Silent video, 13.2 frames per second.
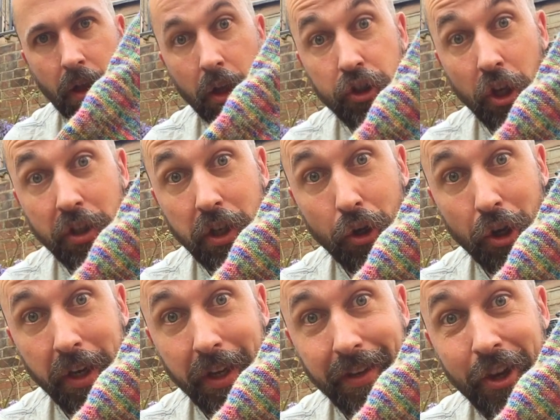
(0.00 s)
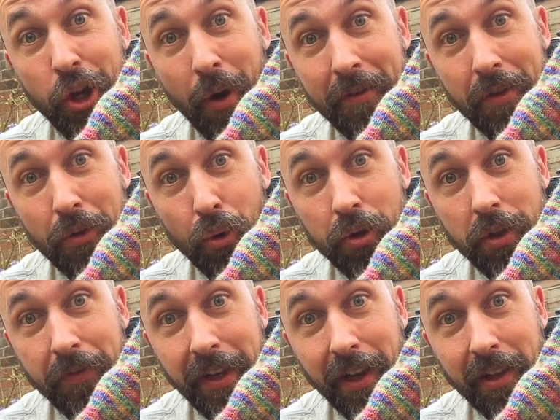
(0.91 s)
Just look at it. Whoever thought a
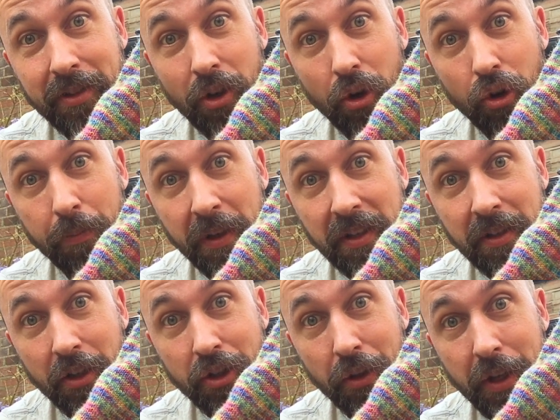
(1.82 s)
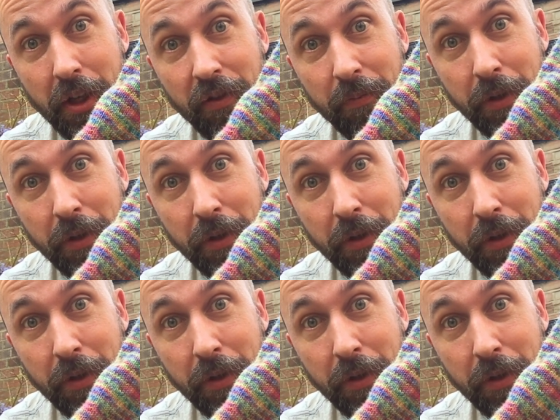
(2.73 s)
vanilla sock could be such a thing of